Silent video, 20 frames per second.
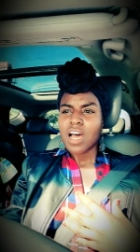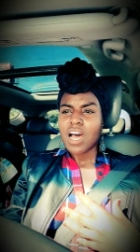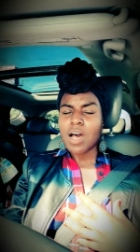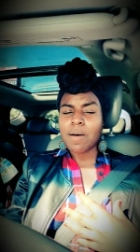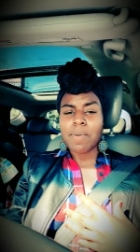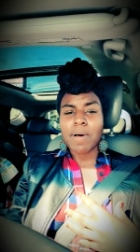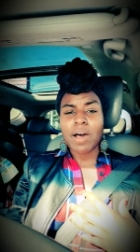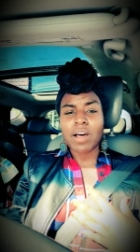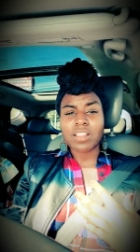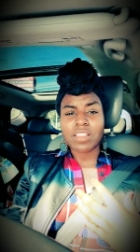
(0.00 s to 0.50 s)

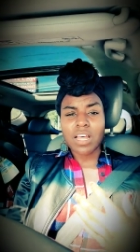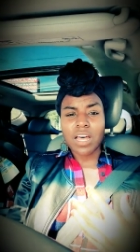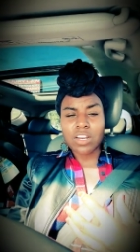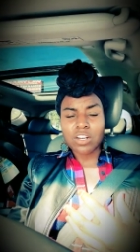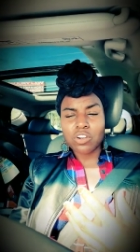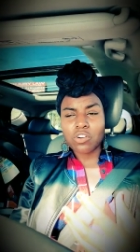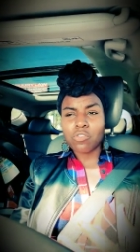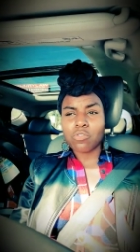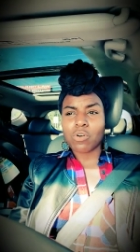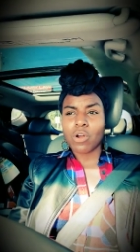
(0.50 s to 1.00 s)
about a lot
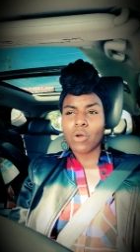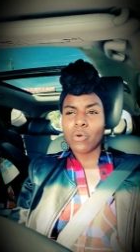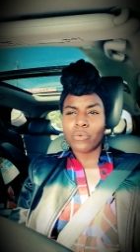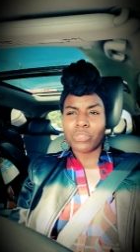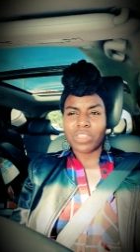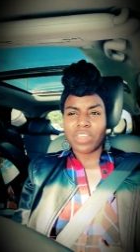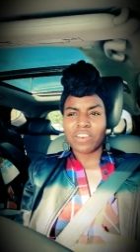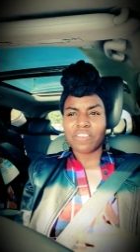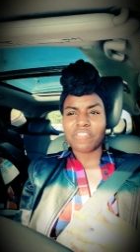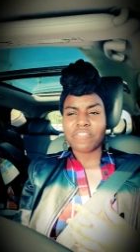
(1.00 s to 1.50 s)
of
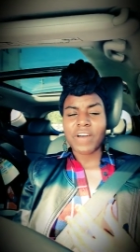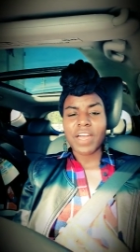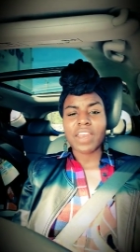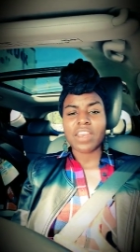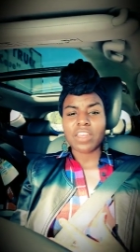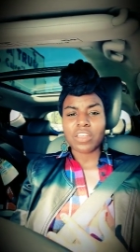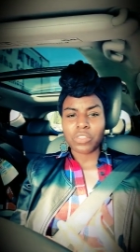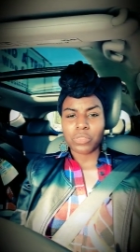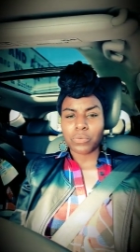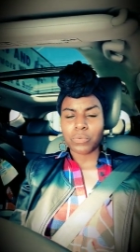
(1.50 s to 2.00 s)
growth and
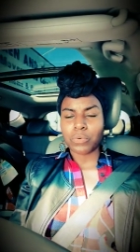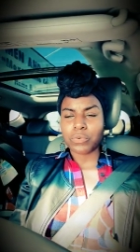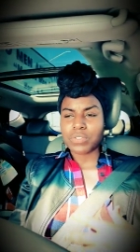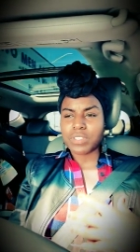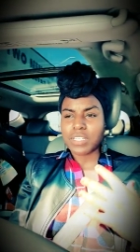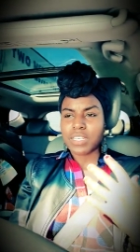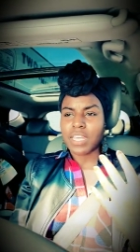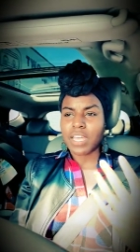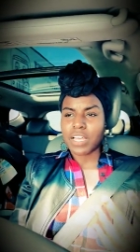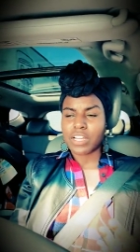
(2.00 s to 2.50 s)
fighting through
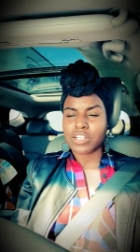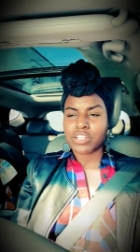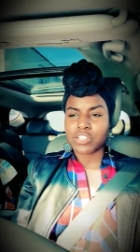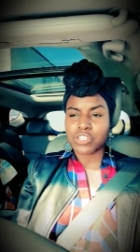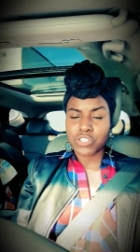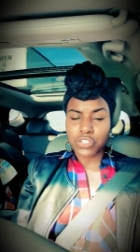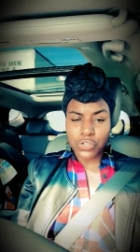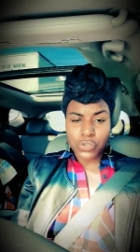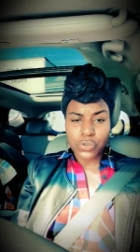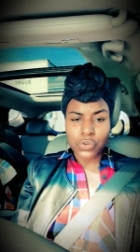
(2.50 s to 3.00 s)
to get
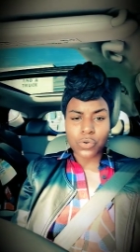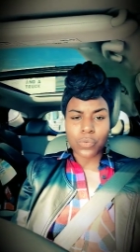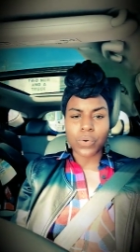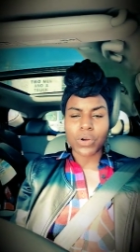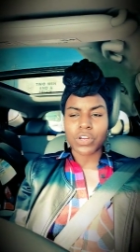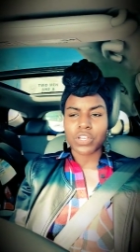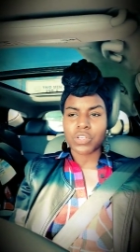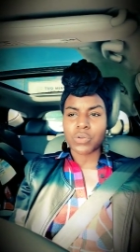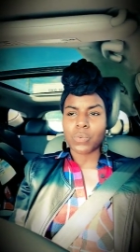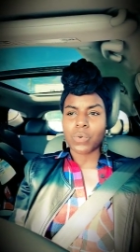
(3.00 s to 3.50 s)
to
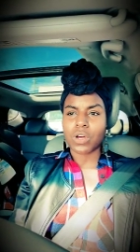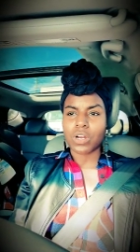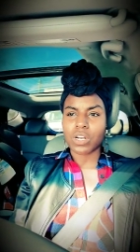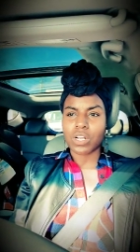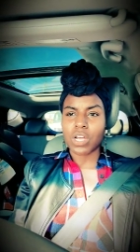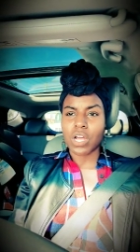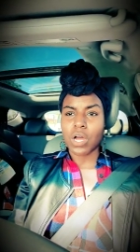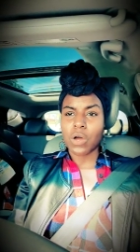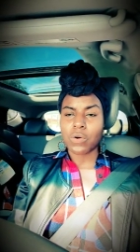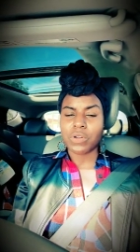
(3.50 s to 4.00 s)
where you want
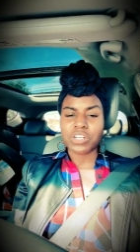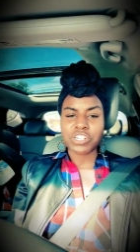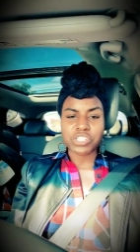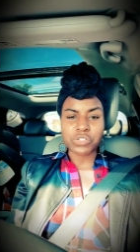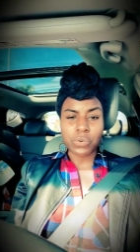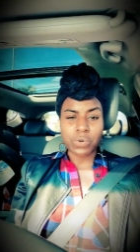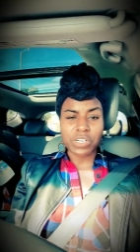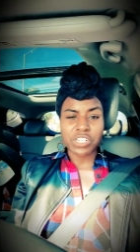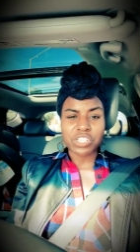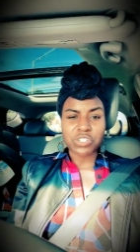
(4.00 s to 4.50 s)
to go. And in
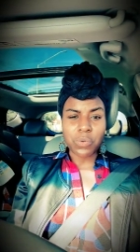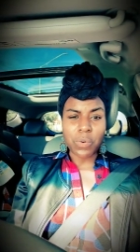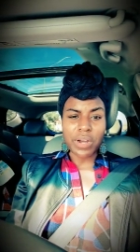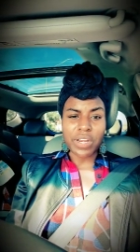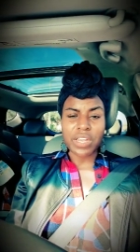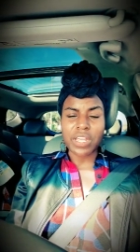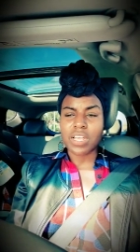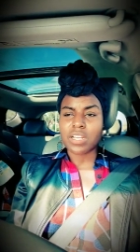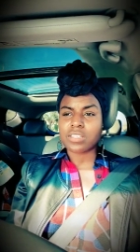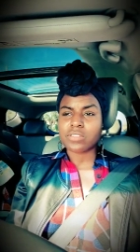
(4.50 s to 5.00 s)

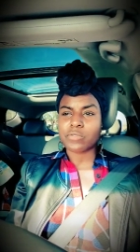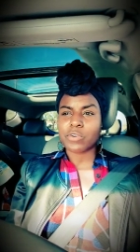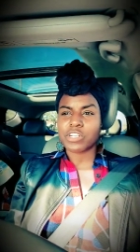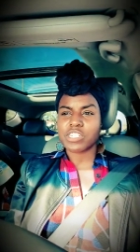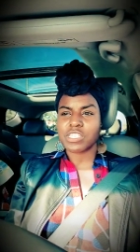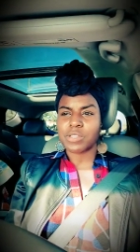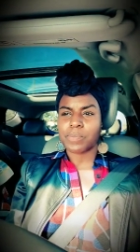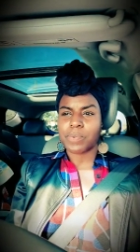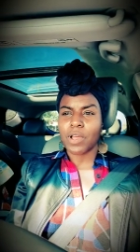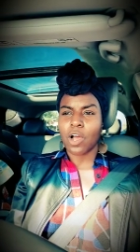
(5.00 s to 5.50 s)
2020, it's
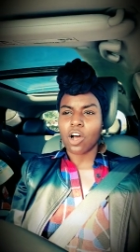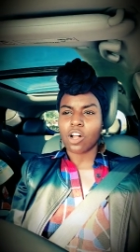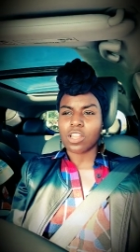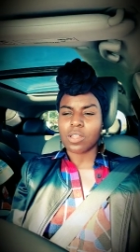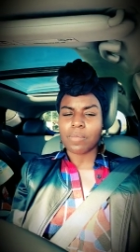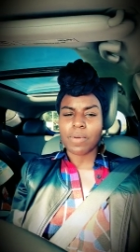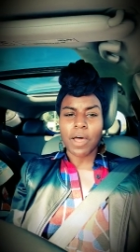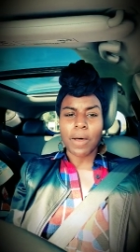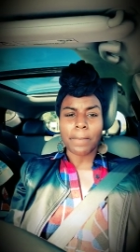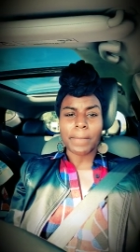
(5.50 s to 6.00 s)
going to be all
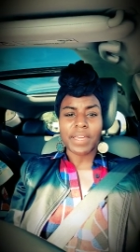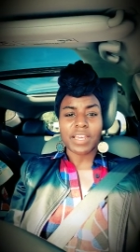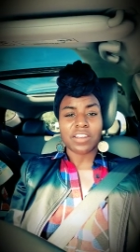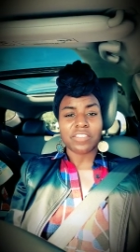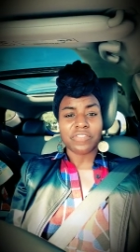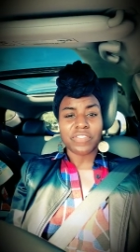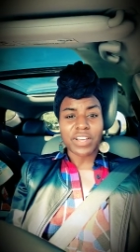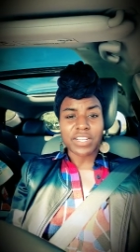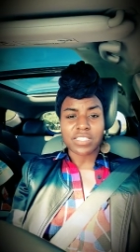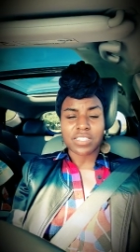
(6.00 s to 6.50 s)
about
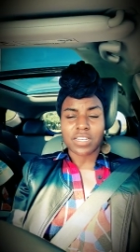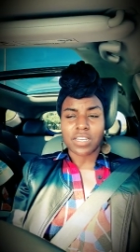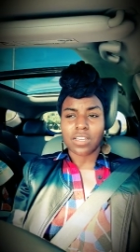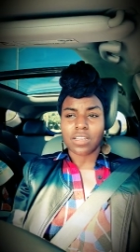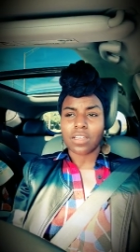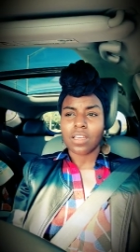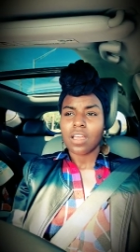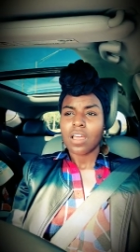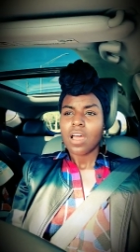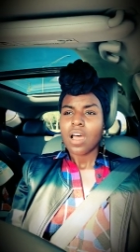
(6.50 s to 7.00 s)

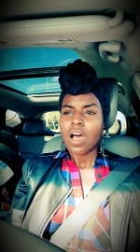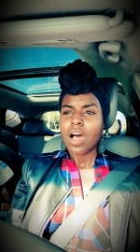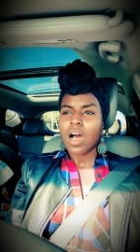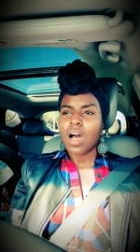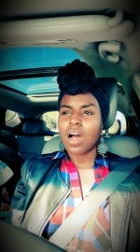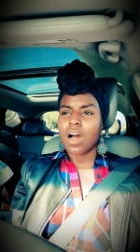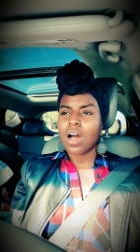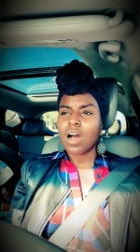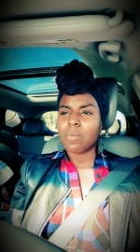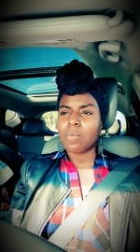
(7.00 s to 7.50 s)
manifesting.
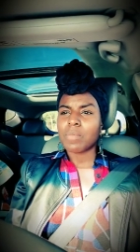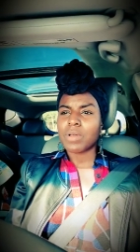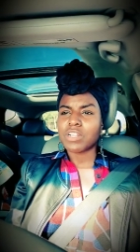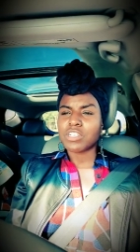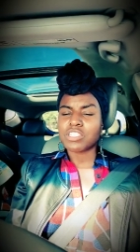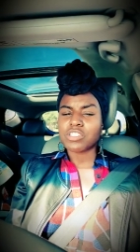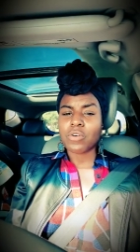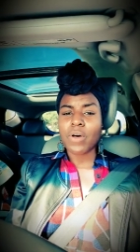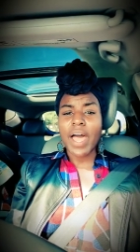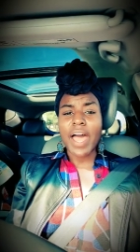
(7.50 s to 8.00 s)

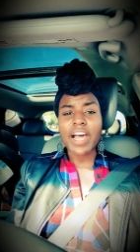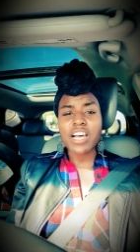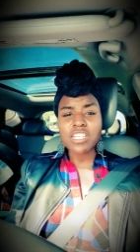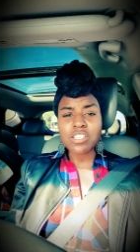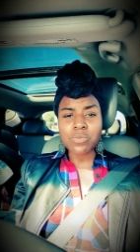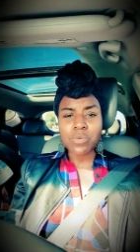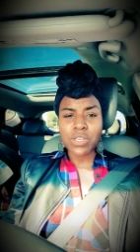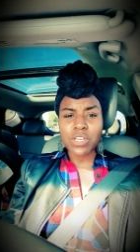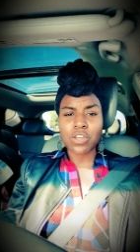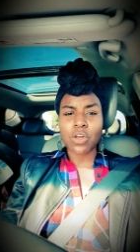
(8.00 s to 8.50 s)
And so
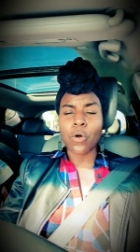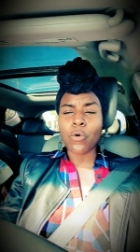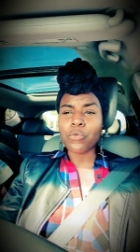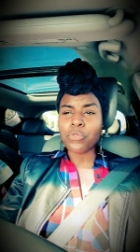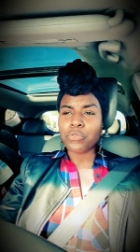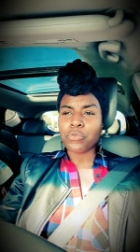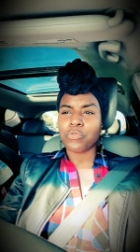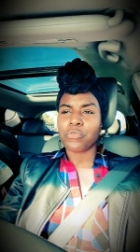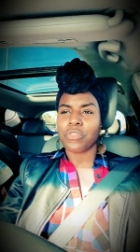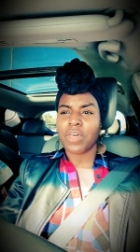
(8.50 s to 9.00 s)
as we
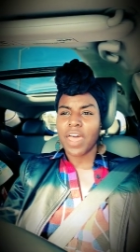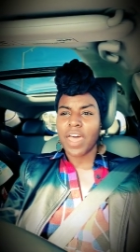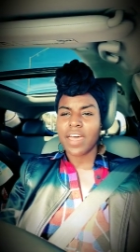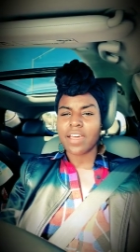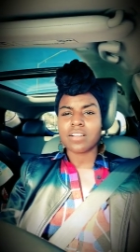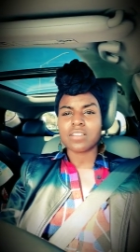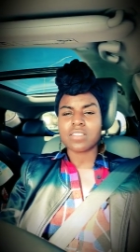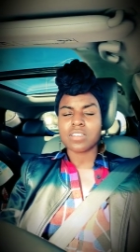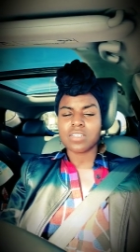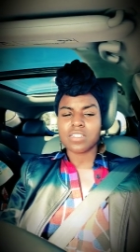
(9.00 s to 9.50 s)
go through
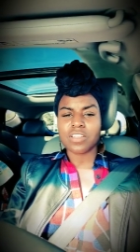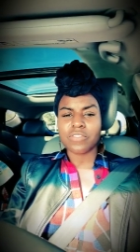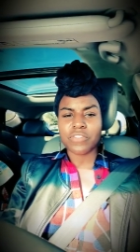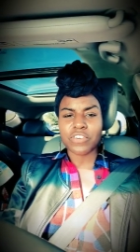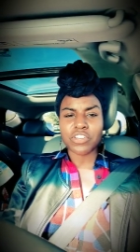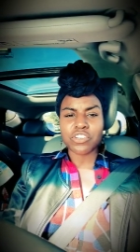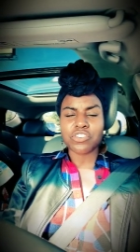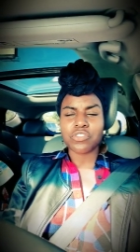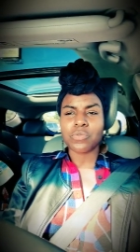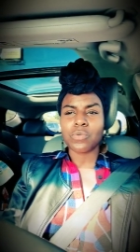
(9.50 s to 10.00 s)
that as
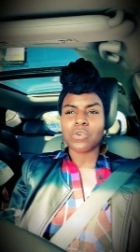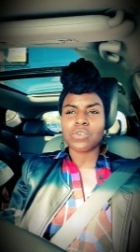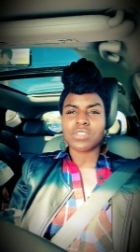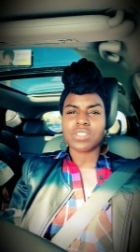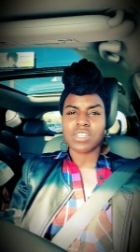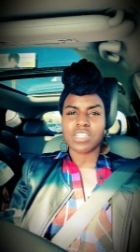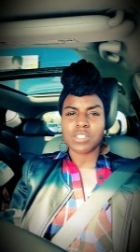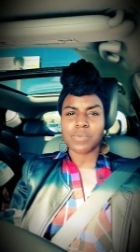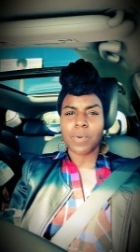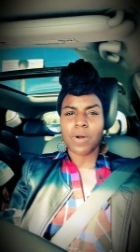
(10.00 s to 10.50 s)

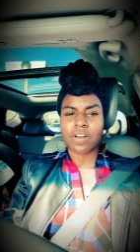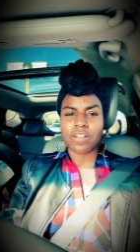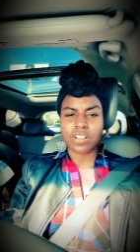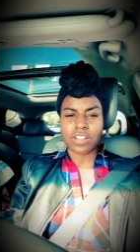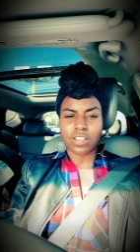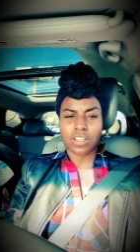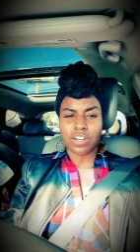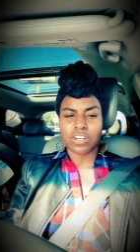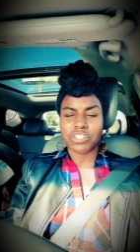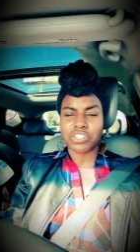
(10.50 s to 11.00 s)
individuals and as part of
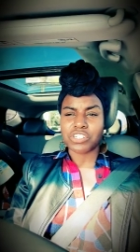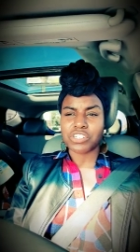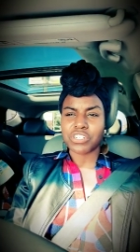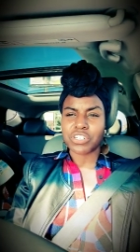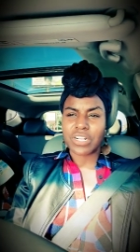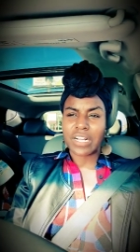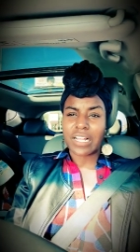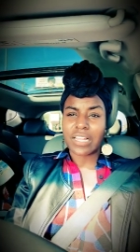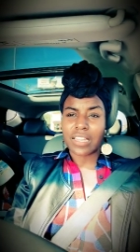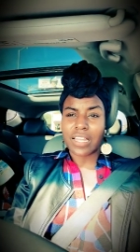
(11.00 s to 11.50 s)
the
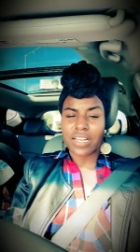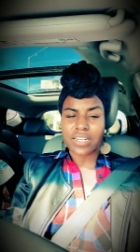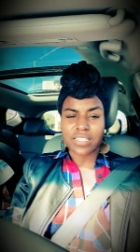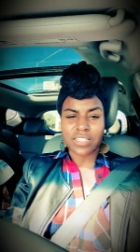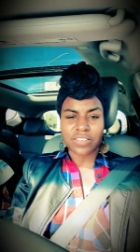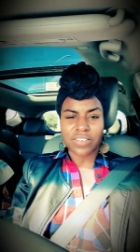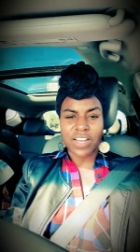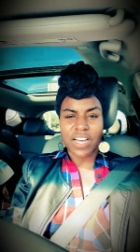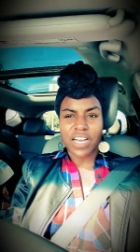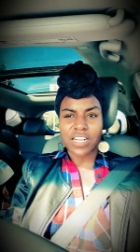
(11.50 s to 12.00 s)
larger
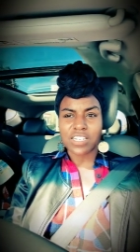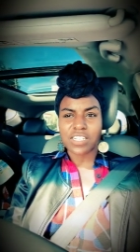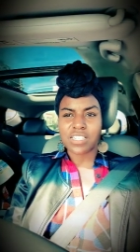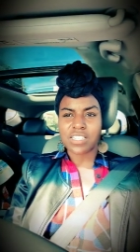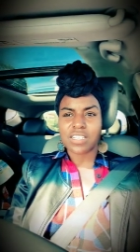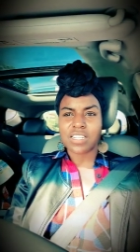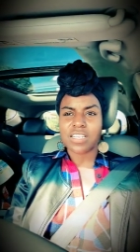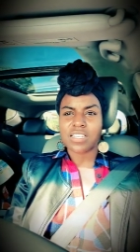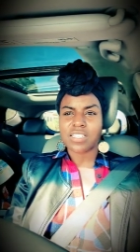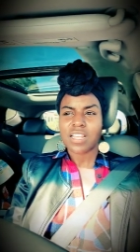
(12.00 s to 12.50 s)
collective
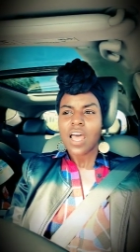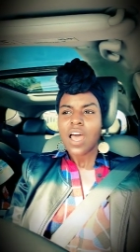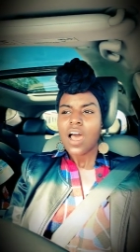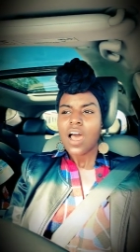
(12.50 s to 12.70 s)
consciousness,